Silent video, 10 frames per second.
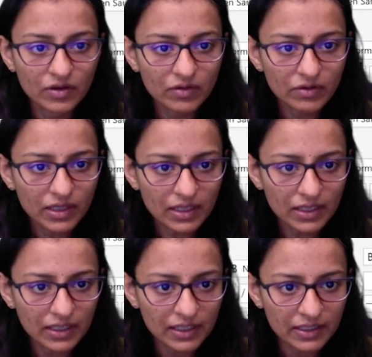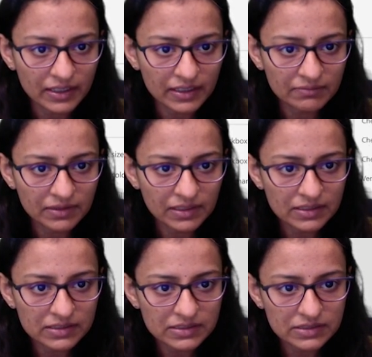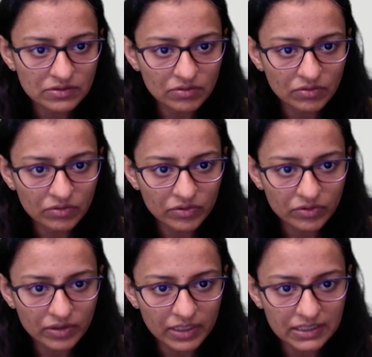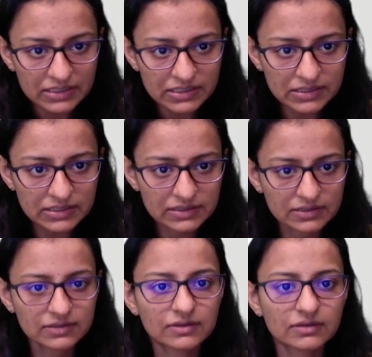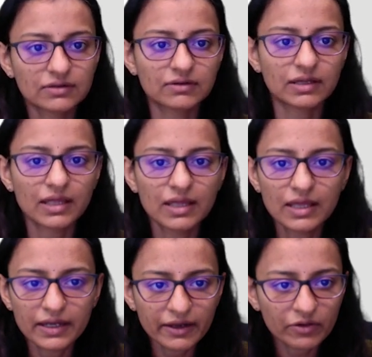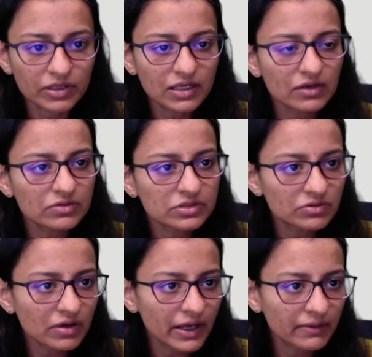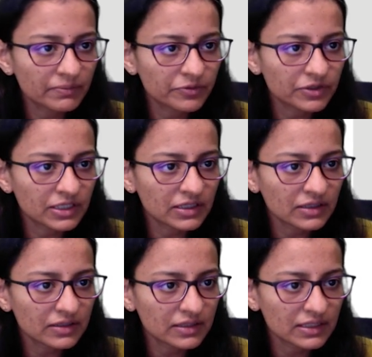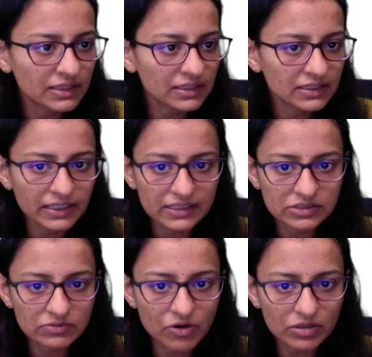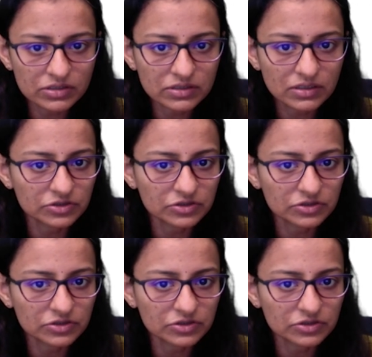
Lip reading: Okay, and let me just auto adjust. Okay, now here also I am putting the checkbox